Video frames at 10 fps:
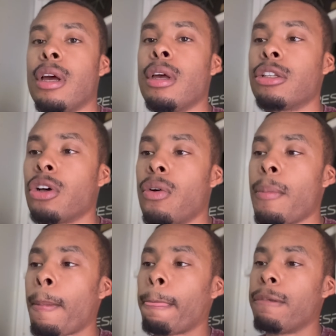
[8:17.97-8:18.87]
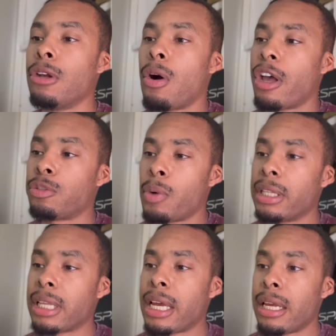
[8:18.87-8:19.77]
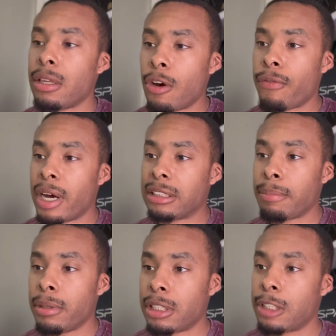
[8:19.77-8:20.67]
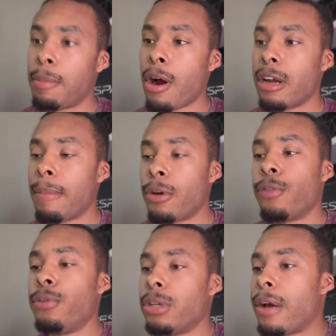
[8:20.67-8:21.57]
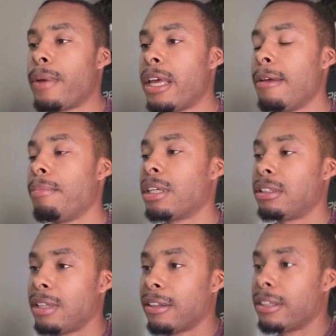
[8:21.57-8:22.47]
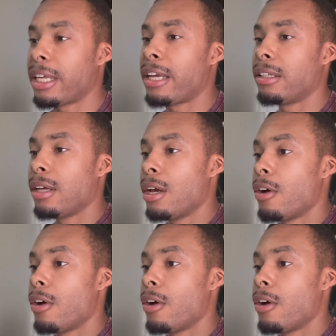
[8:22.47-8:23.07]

So, it's one thing, for us to smarten up on the food that we eat, but it's another thing